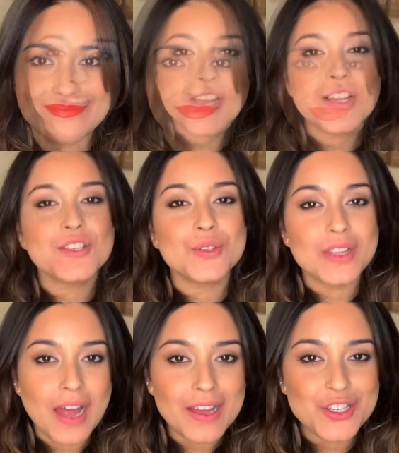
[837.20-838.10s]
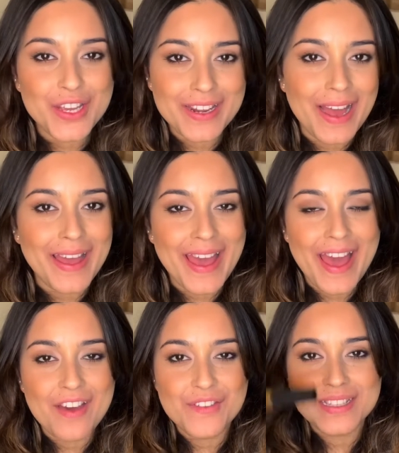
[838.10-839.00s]
So the last shade I
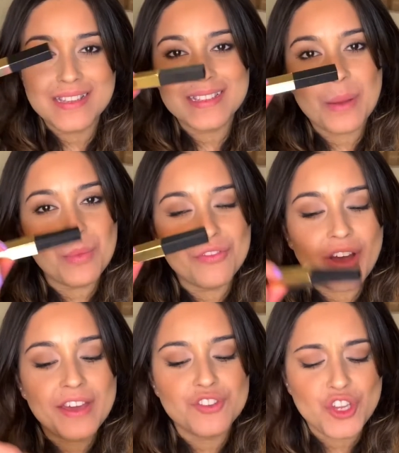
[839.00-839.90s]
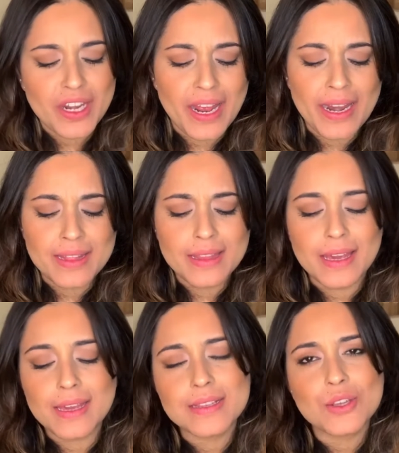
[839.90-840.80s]
have is this number 5 shade, and I think
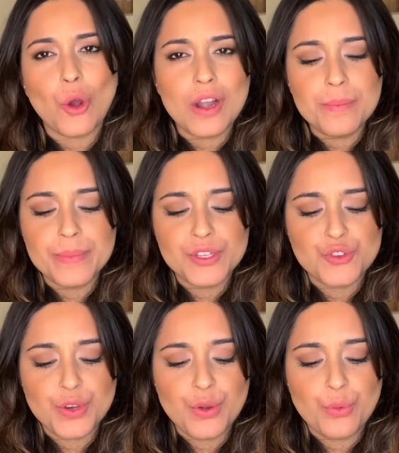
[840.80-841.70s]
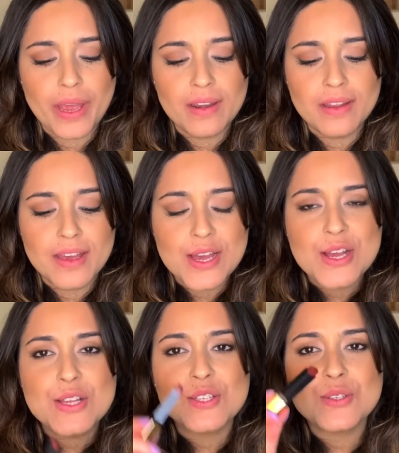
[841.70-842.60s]
it's called Mystery Red. So